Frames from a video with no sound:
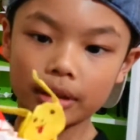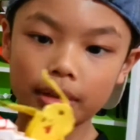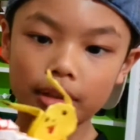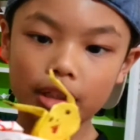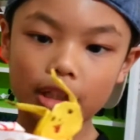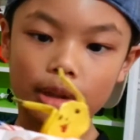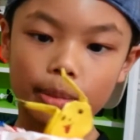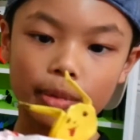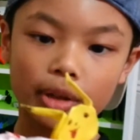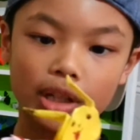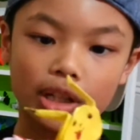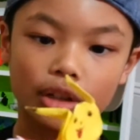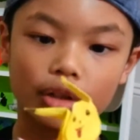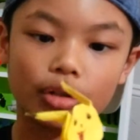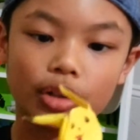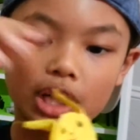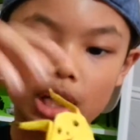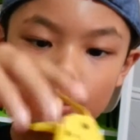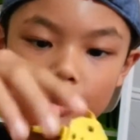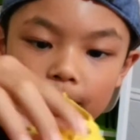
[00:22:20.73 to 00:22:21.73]
you can make an
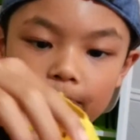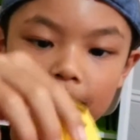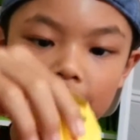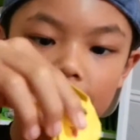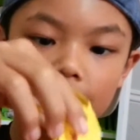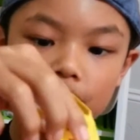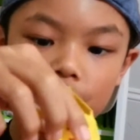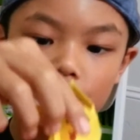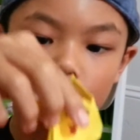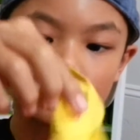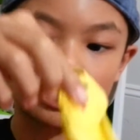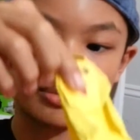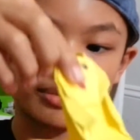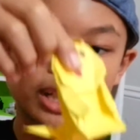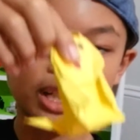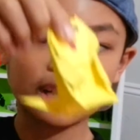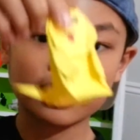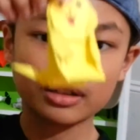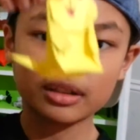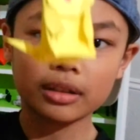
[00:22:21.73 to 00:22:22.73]
origami Pikachu
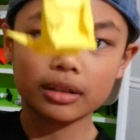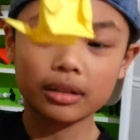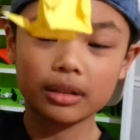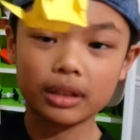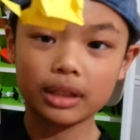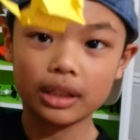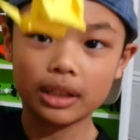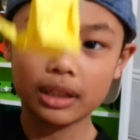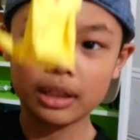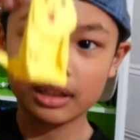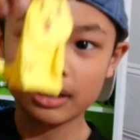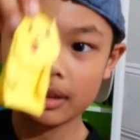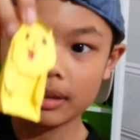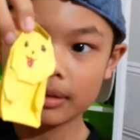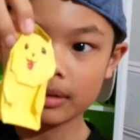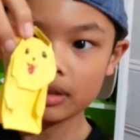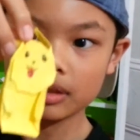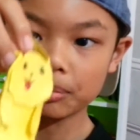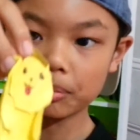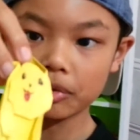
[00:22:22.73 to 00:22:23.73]

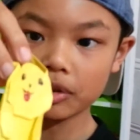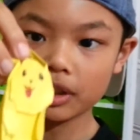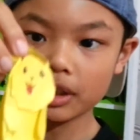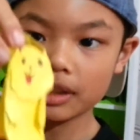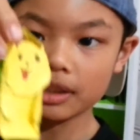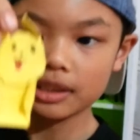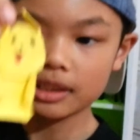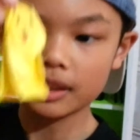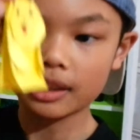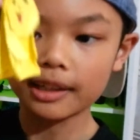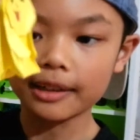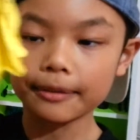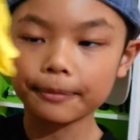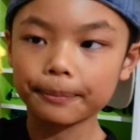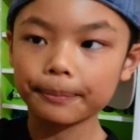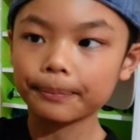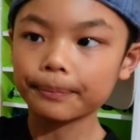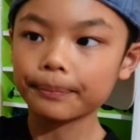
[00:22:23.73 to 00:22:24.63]
to put it inside.